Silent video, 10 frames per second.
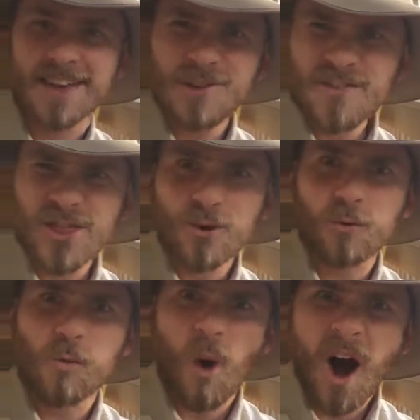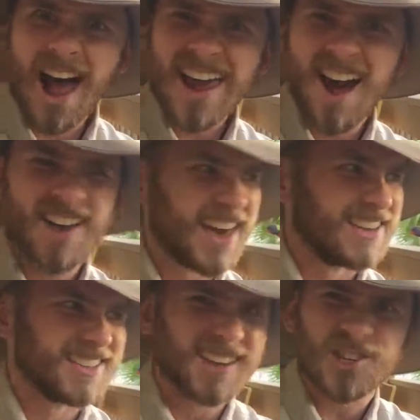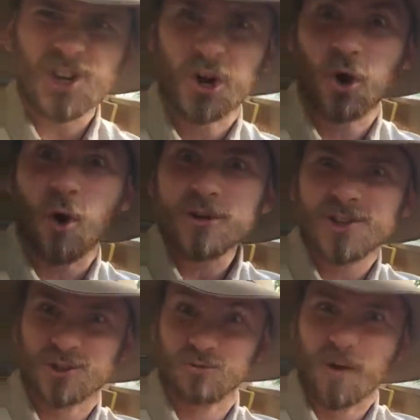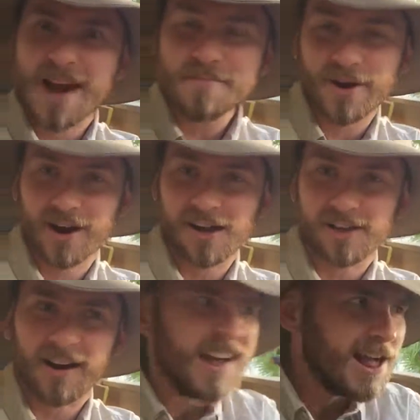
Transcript: Have you ever thought, why are they such a gorgeous rainbow colour?